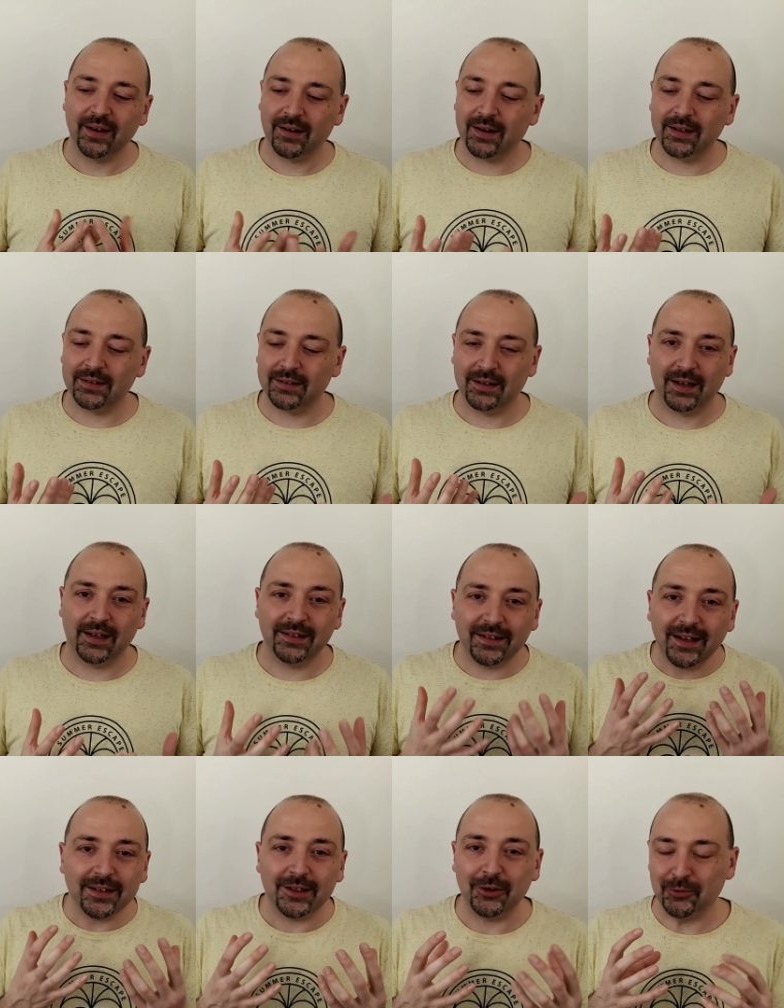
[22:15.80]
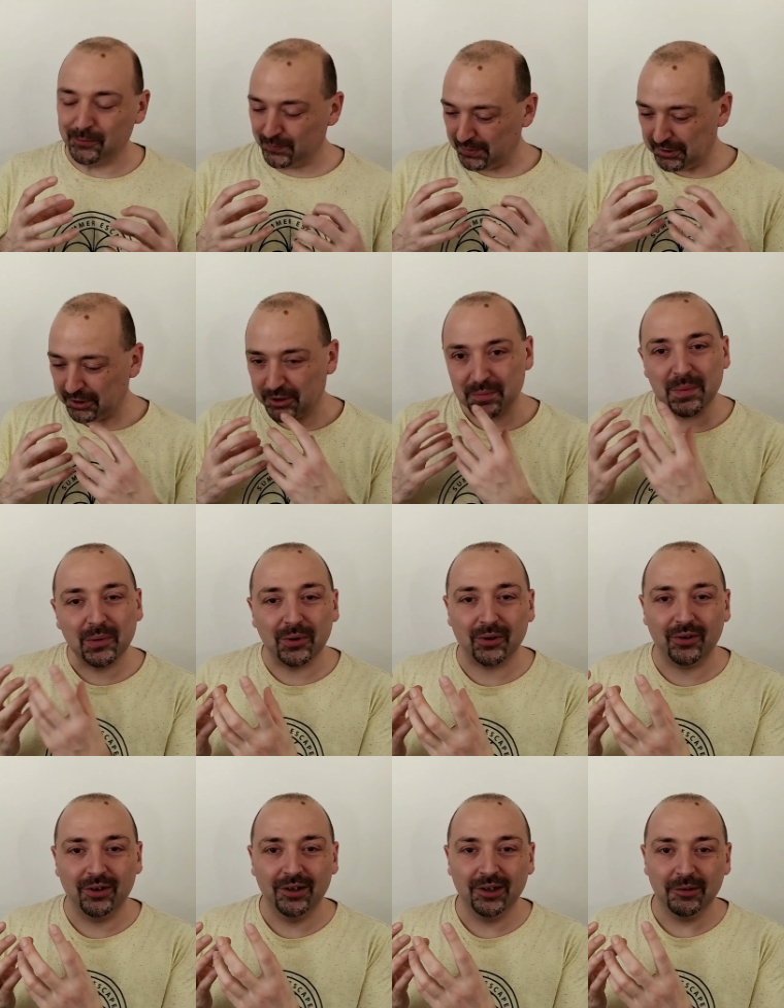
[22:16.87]
right? At the end, you work
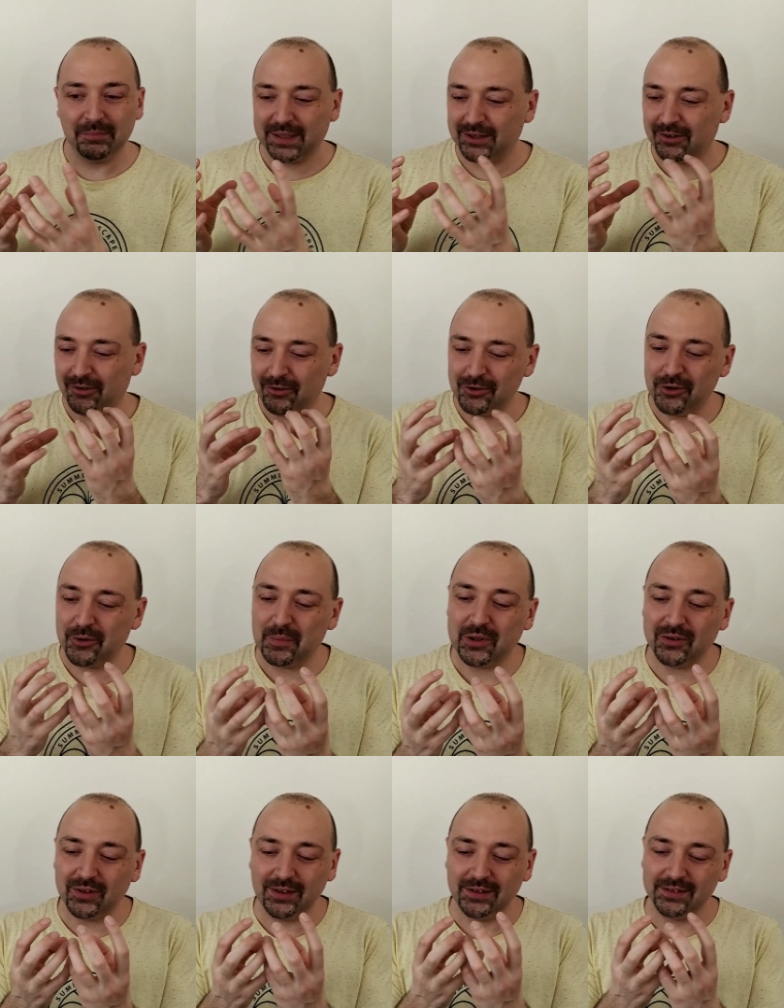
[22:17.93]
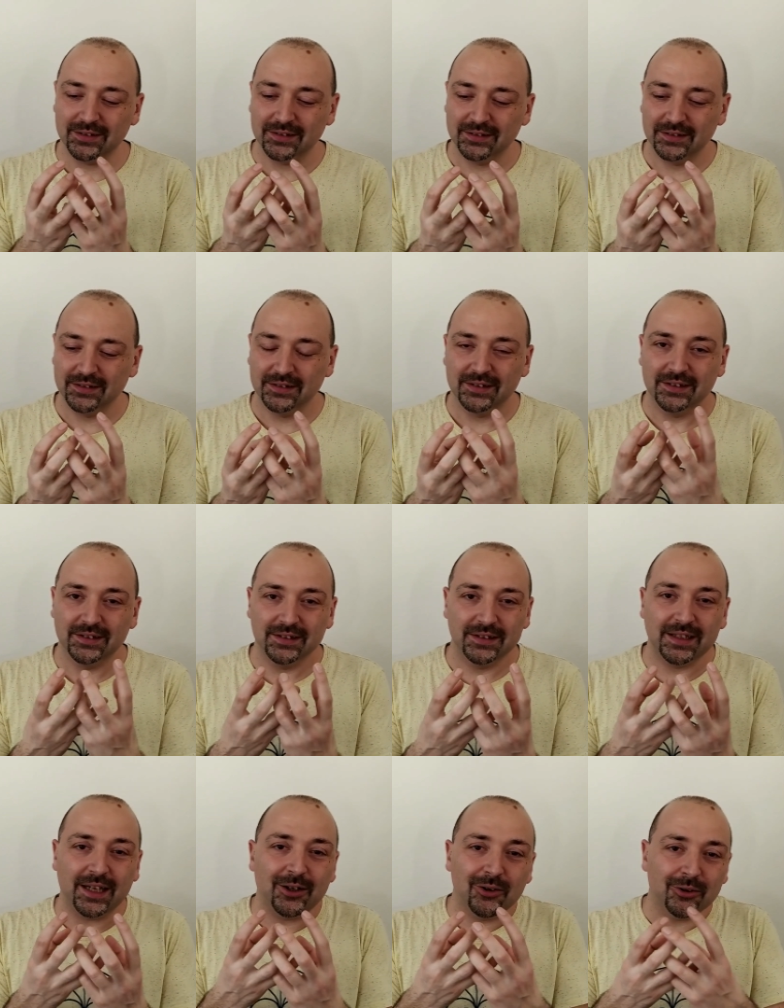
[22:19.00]
more, but all your money,
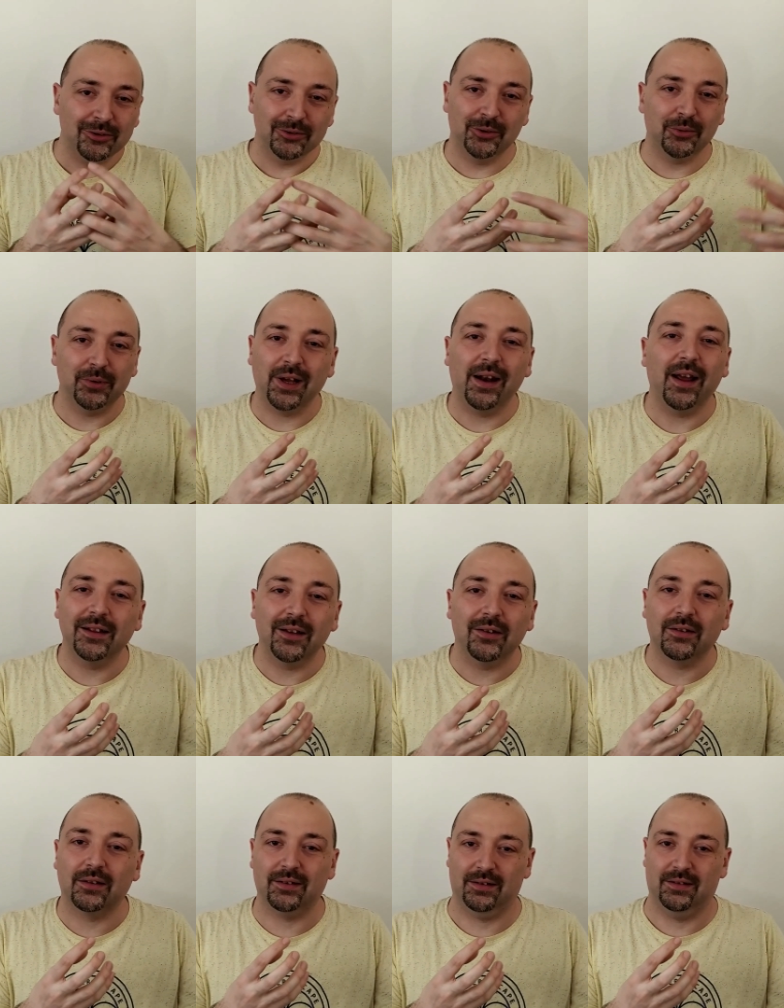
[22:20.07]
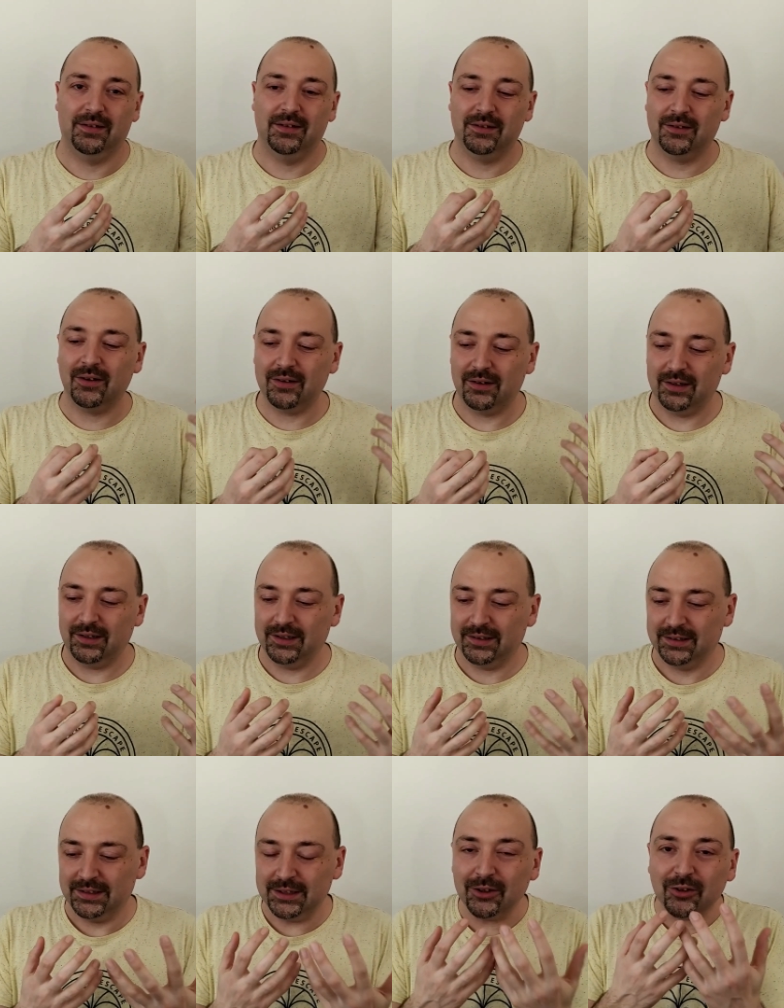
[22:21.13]
they go to the landlord. Or
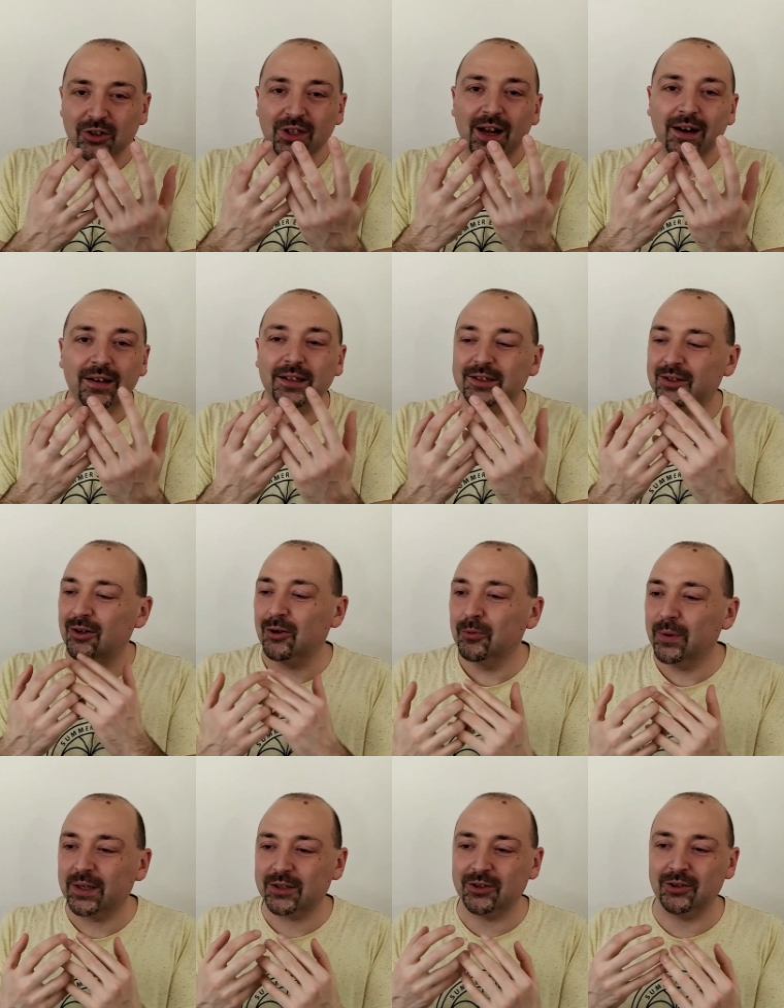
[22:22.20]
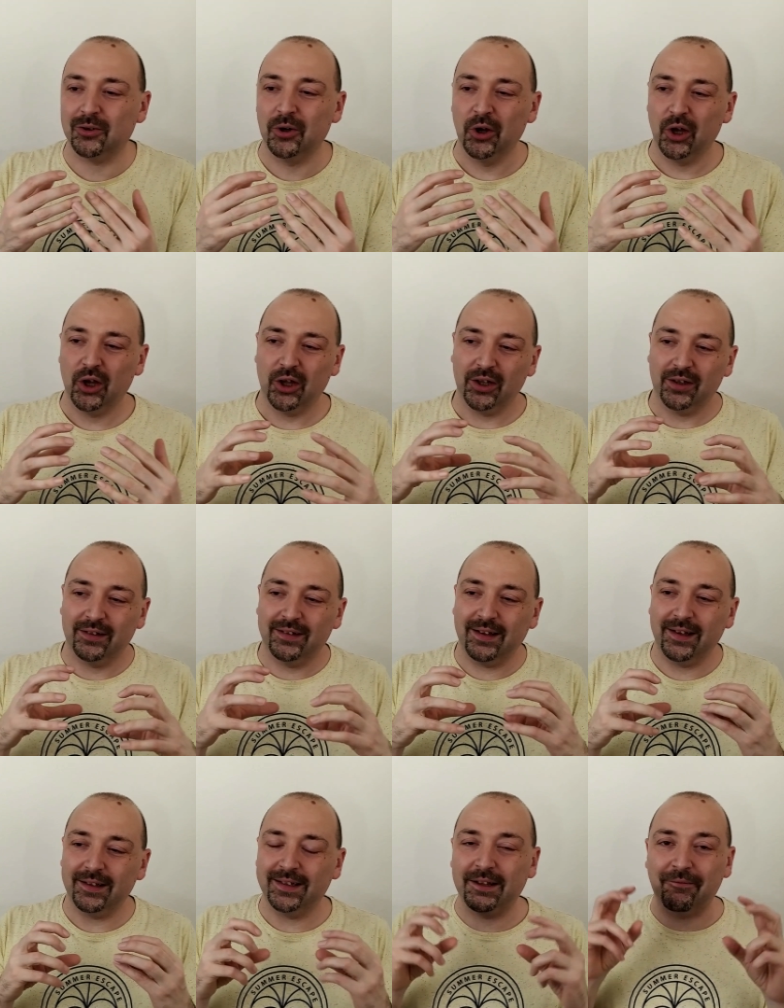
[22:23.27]
your salary is lower, so
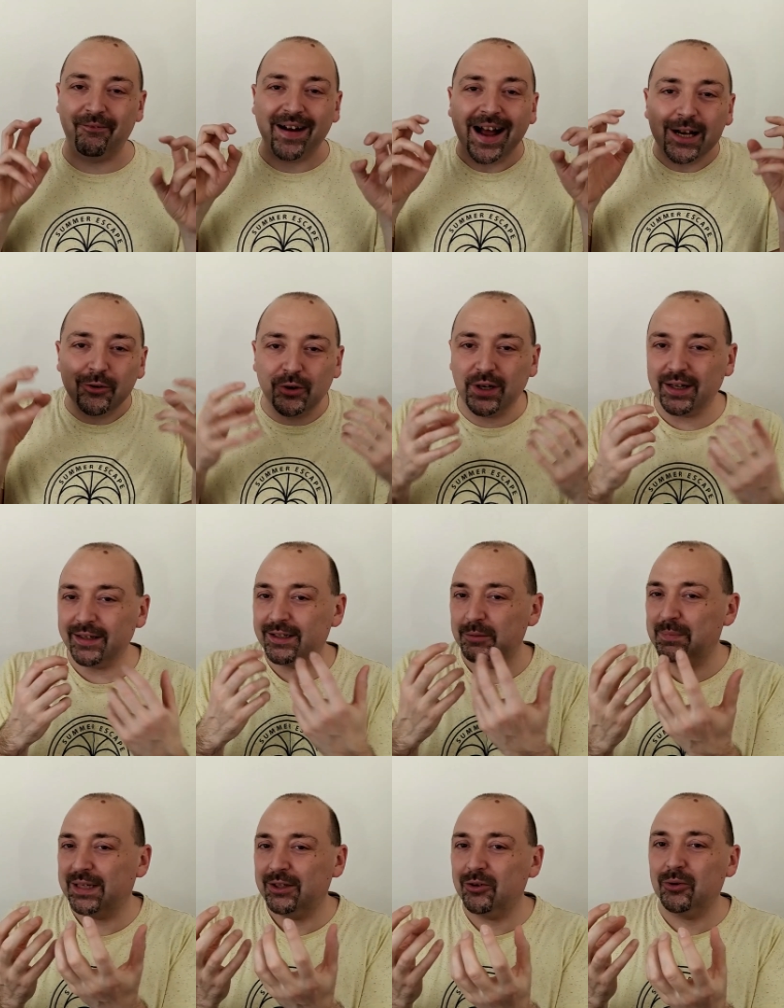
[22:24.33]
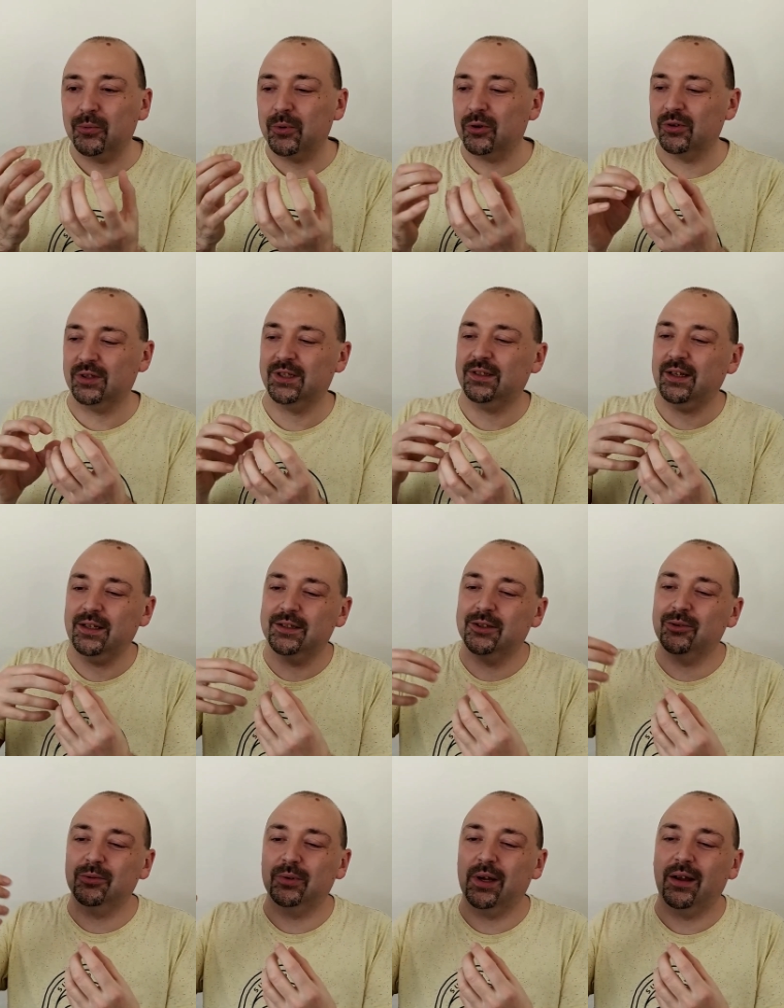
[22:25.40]
the value created by your work stays
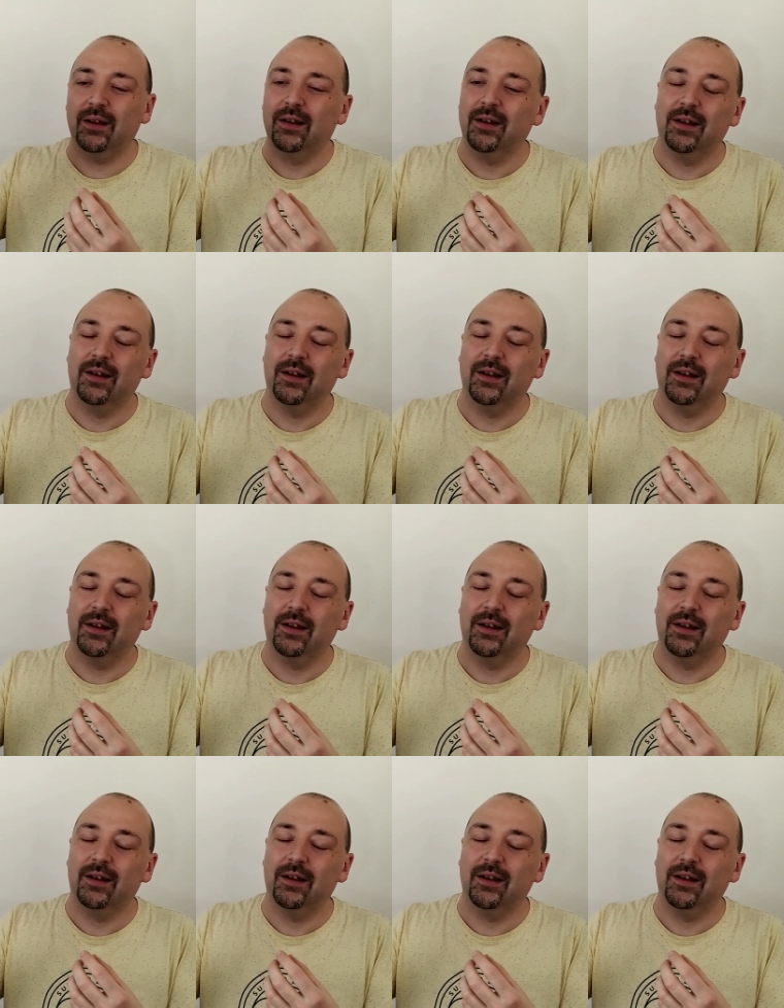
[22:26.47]
to the